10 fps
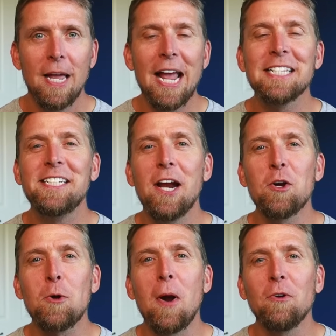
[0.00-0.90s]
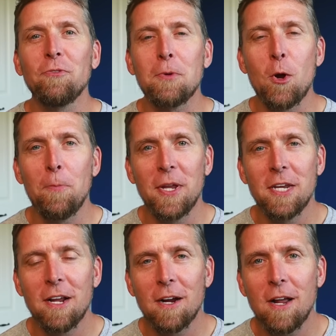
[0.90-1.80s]
Hey, it's Derek Martin from
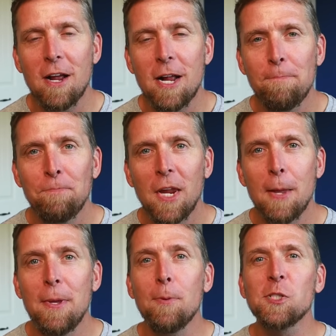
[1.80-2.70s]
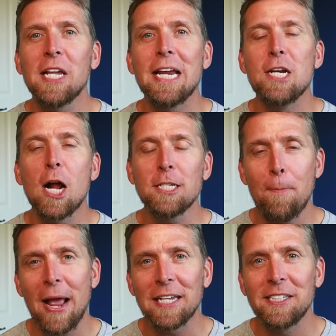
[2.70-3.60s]
CodeOpinion.com, and people say not to
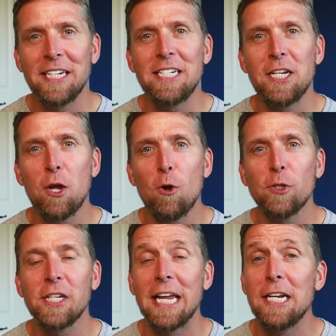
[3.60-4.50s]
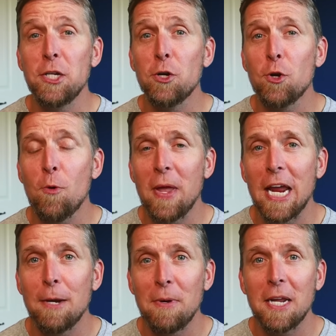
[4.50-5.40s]
pass DTOs into your
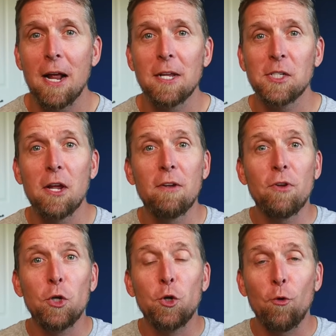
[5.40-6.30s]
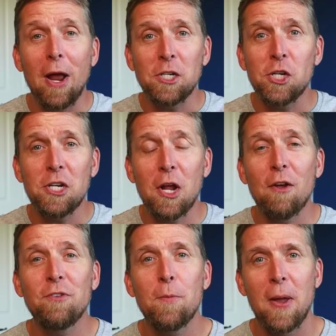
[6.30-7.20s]
domain because of direction
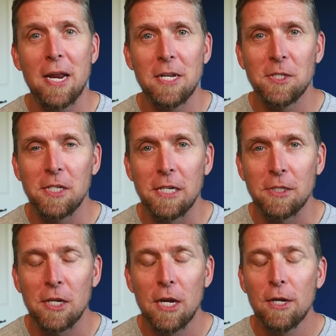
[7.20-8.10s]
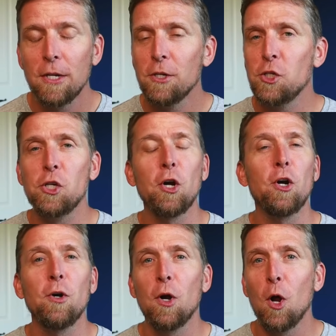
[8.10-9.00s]
of dependencies.
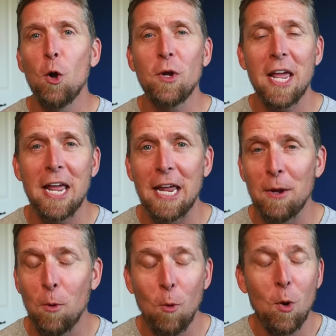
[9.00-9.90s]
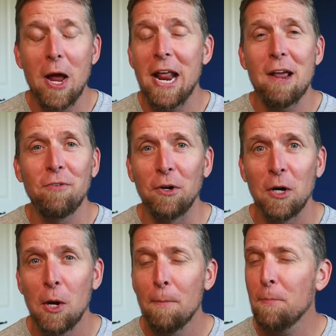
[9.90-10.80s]
Sure, okay, whatever,
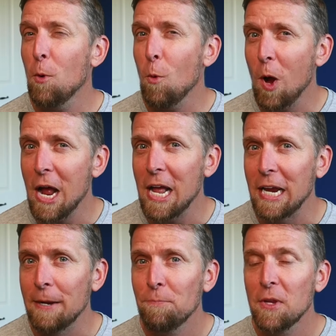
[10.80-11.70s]
but why?